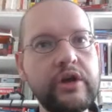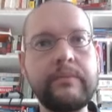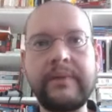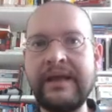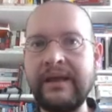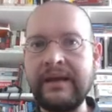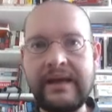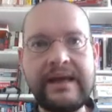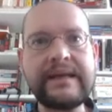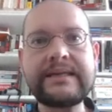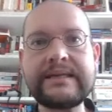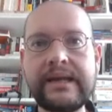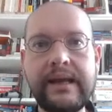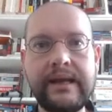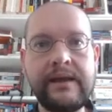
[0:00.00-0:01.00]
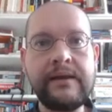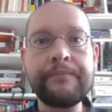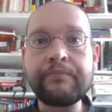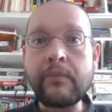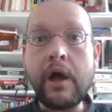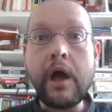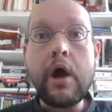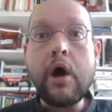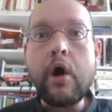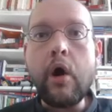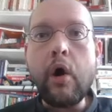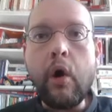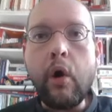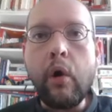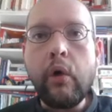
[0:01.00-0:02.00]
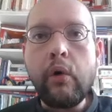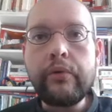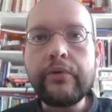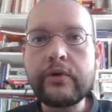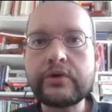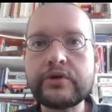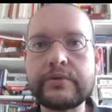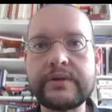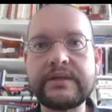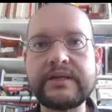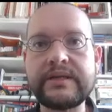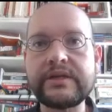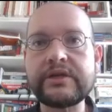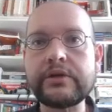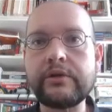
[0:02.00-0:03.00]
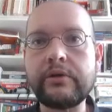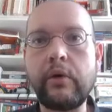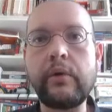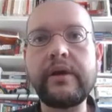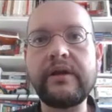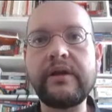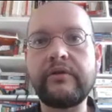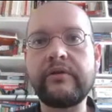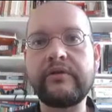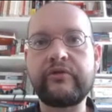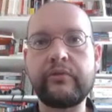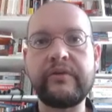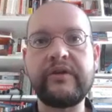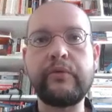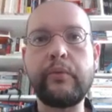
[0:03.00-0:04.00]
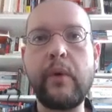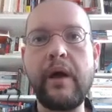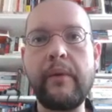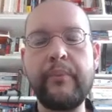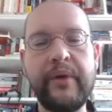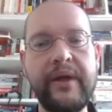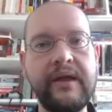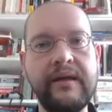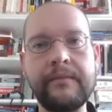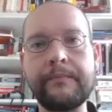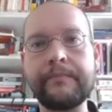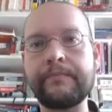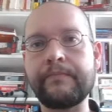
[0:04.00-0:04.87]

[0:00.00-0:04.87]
in Italy. All the traditional industries were being